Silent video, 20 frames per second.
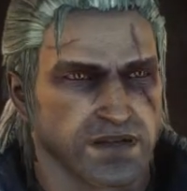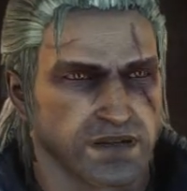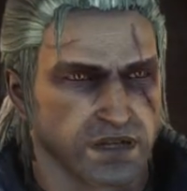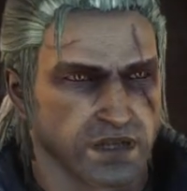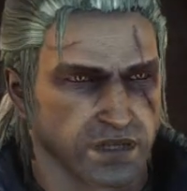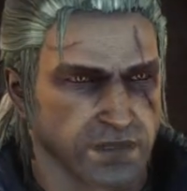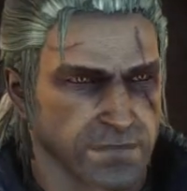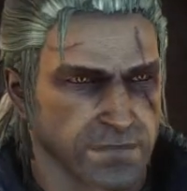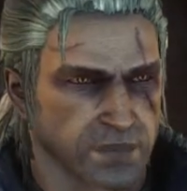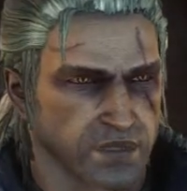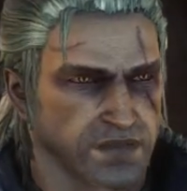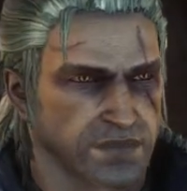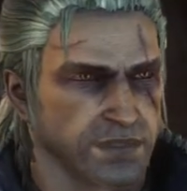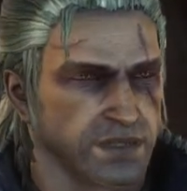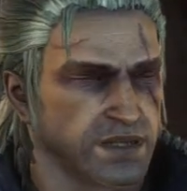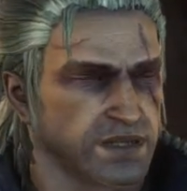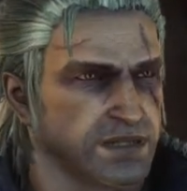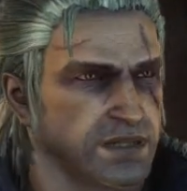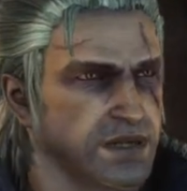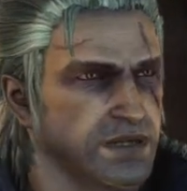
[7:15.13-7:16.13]
Have you removed
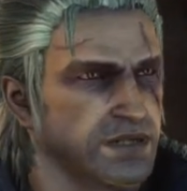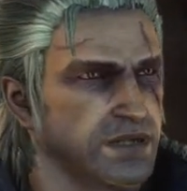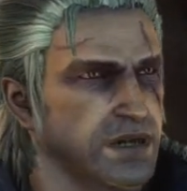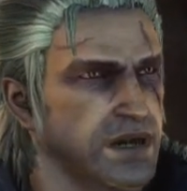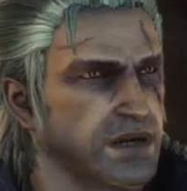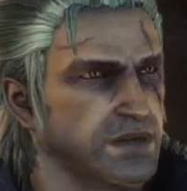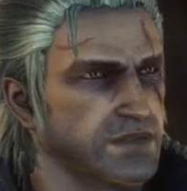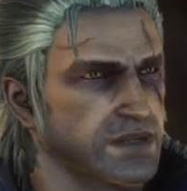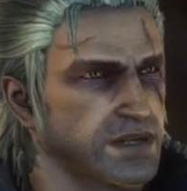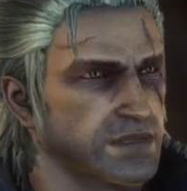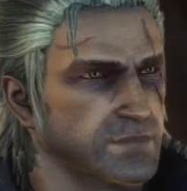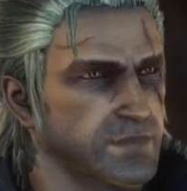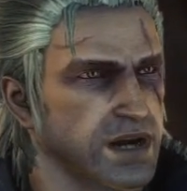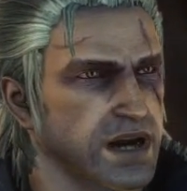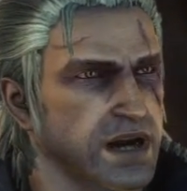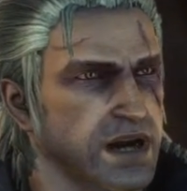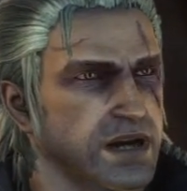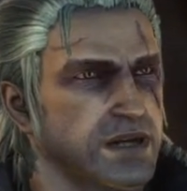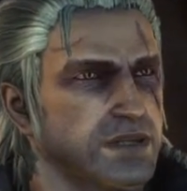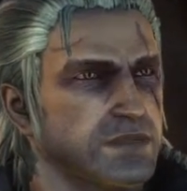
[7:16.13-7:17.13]
curses, lifted
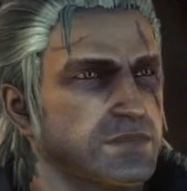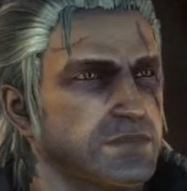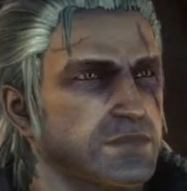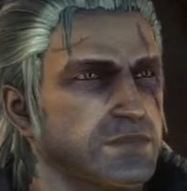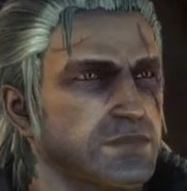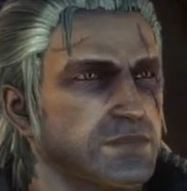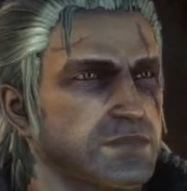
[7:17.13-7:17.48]
spells?